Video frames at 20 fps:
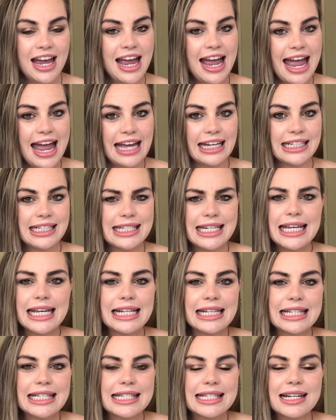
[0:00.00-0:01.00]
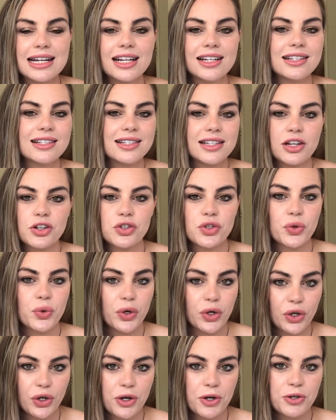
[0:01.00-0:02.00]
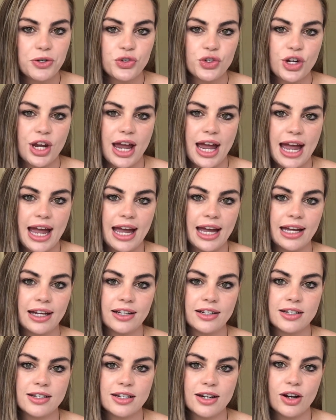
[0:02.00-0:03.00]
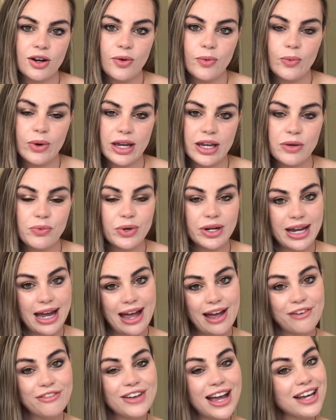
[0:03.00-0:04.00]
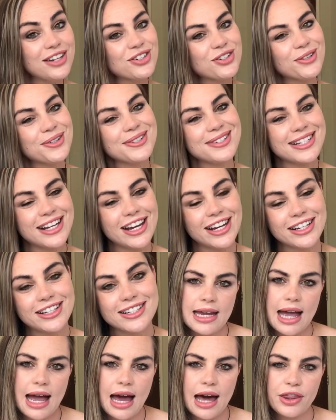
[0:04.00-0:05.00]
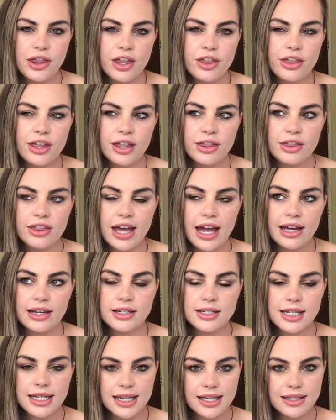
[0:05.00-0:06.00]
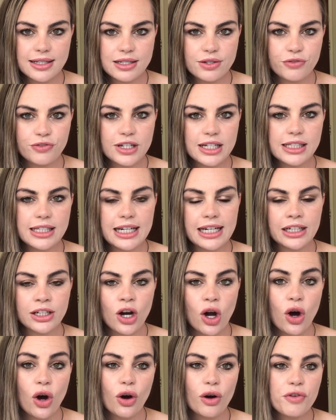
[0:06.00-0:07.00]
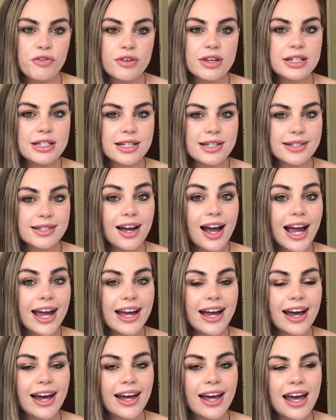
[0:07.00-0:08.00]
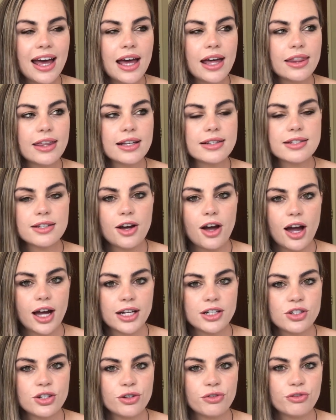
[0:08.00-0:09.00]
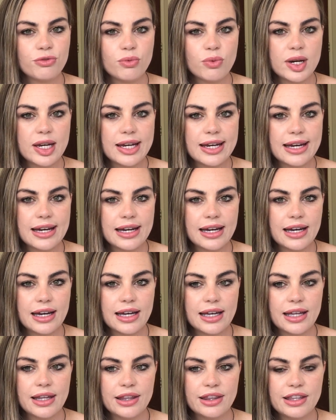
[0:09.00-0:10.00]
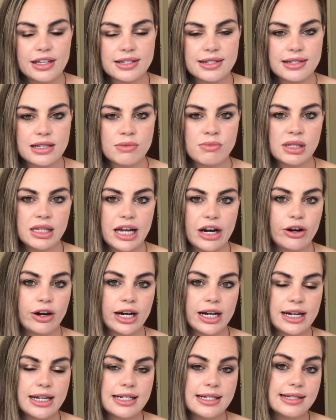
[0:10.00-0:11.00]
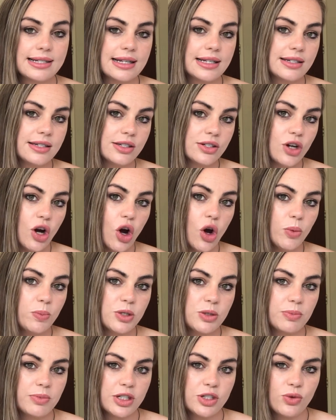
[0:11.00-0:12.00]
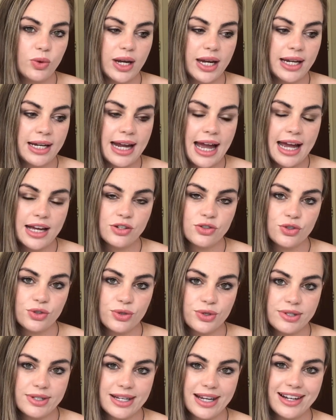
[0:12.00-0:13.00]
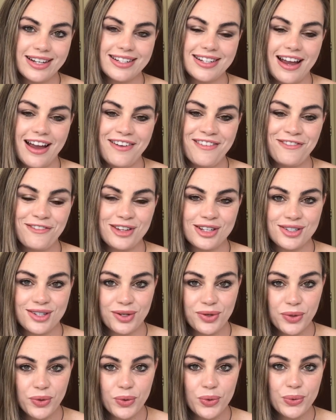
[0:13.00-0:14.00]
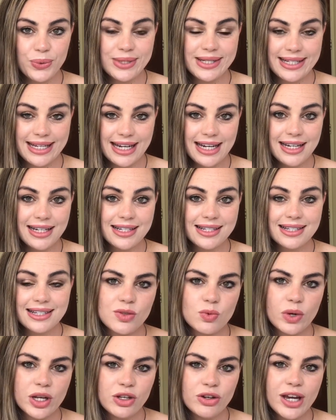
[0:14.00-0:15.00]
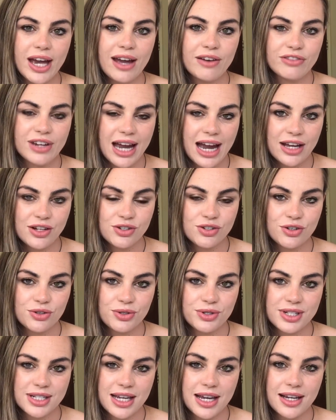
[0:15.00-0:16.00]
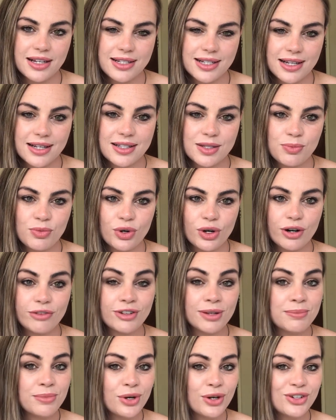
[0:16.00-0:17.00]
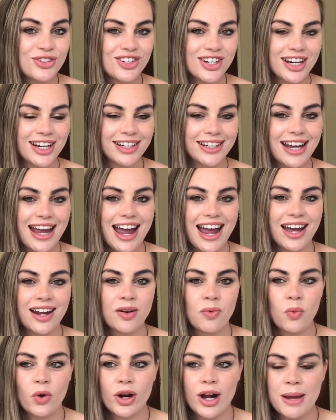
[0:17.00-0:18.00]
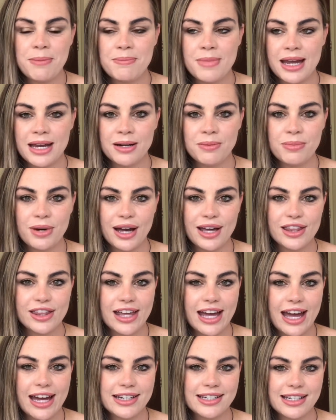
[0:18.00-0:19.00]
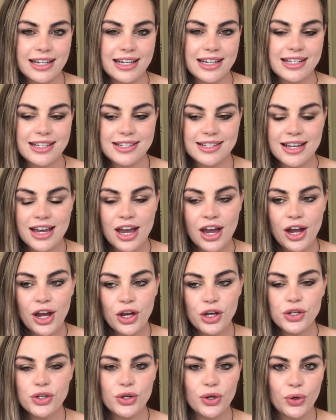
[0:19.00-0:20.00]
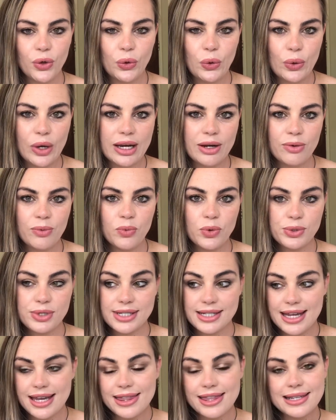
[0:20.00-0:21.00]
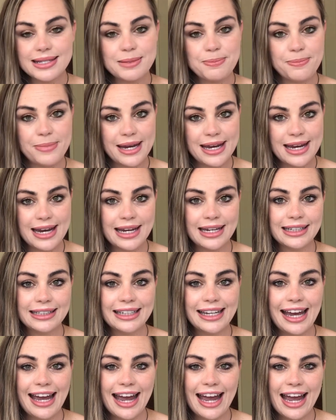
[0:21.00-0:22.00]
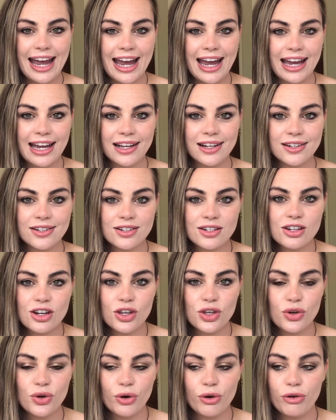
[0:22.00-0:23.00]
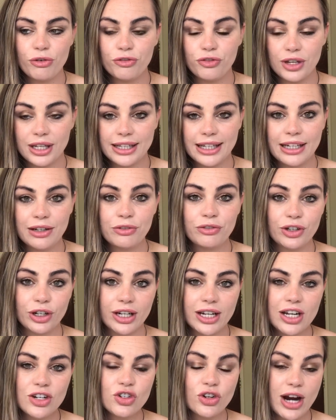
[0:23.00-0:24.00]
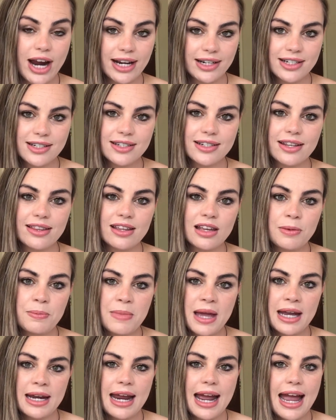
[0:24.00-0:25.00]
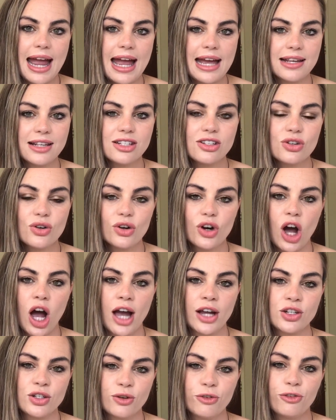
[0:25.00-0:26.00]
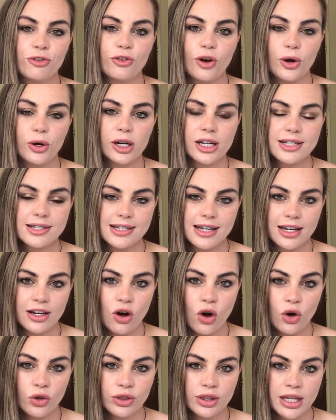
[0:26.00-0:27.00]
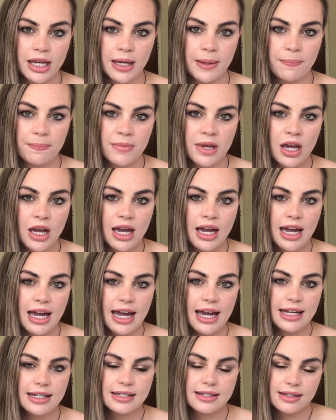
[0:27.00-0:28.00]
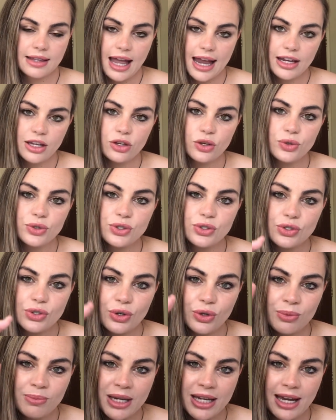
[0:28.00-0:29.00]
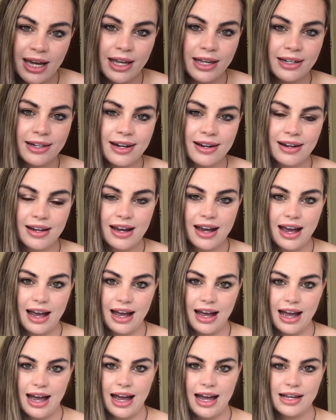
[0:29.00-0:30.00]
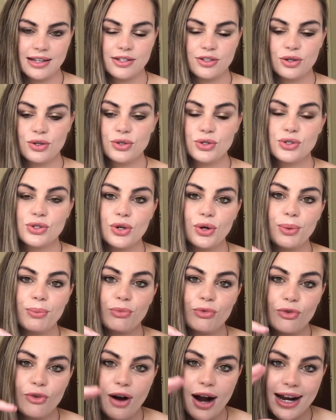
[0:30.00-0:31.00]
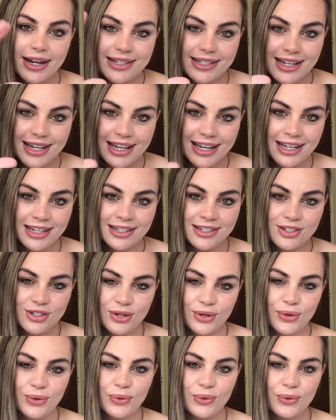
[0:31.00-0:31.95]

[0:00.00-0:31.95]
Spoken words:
intense sexual urge, and we would have astral sex. Other than that intense feeling of desire, that's kind of where the similarities stopped between astral sex and physical sex. When you have astral sex, it's more of a merging, and what I mean by that is you will see this being and you're feeling very attracted to them, and as you're kind of focusing on them, it's like you're zooming in. So you zoom right into